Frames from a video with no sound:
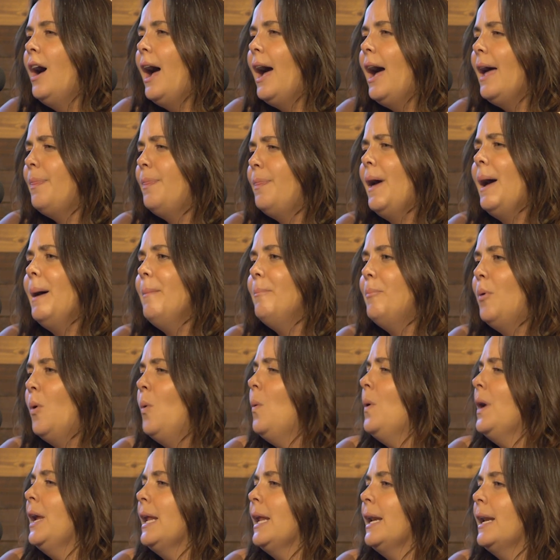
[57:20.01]
At that
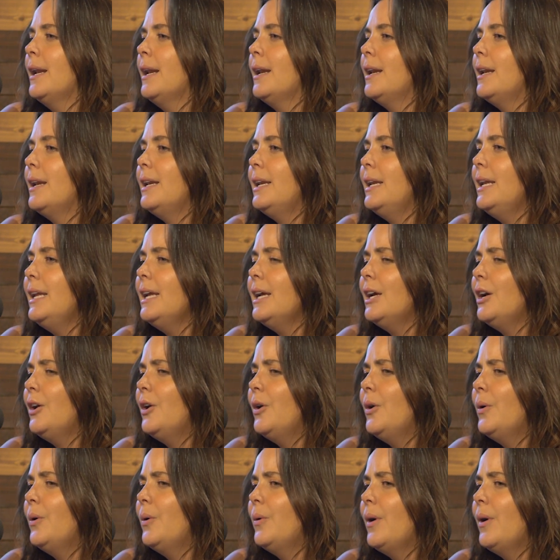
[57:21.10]
point,
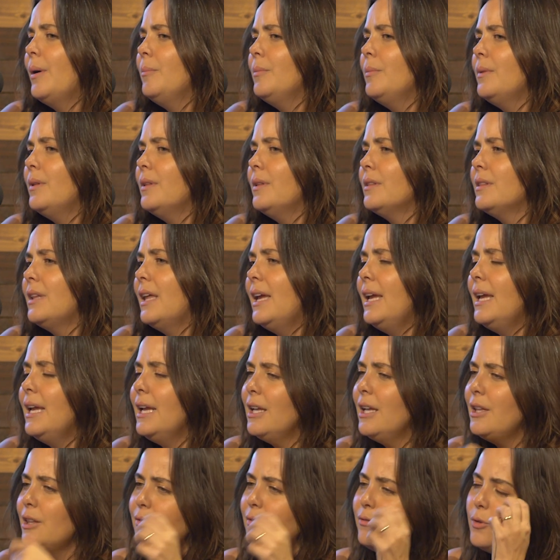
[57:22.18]
Nico, I'm
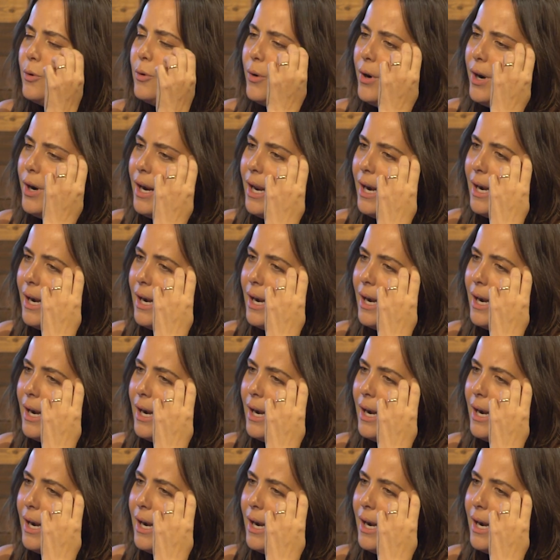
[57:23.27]
laying on the floor,